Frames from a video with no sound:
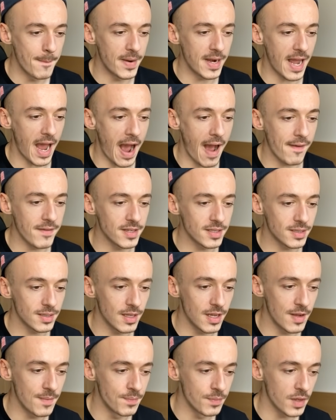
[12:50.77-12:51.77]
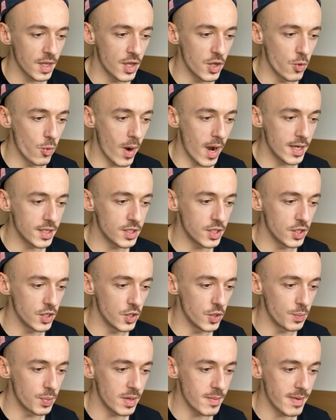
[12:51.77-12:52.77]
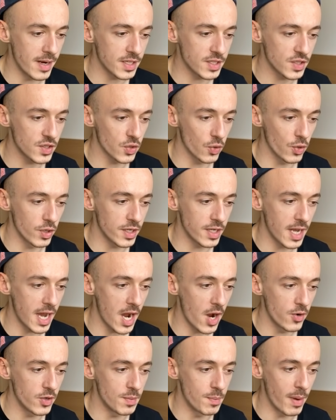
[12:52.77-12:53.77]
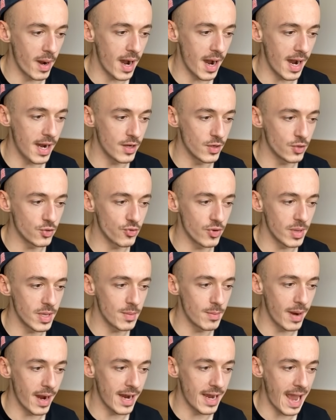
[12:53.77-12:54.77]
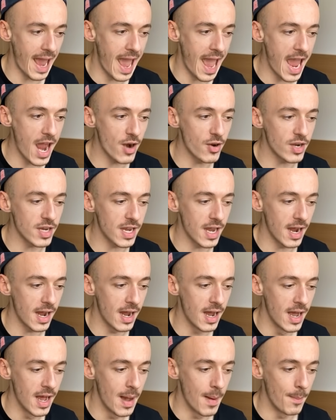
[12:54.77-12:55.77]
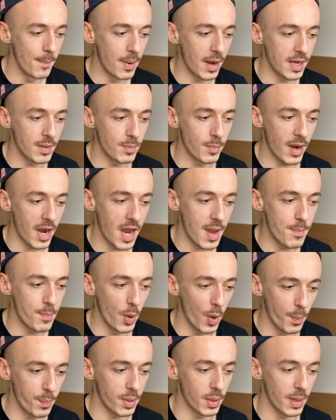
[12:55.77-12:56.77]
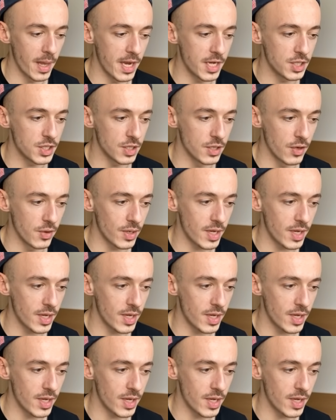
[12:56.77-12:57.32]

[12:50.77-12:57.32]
but obviously you want to pretty much sort it out by, not really by area, but by population.